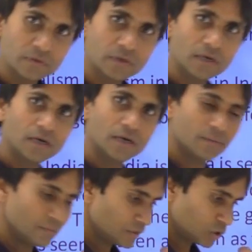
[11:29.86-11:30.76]

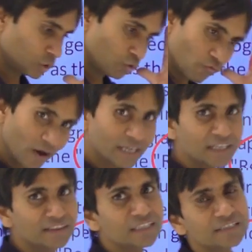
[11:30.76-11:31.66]
do work
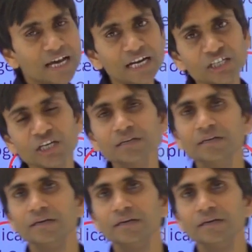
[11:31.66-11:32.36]
in this direction.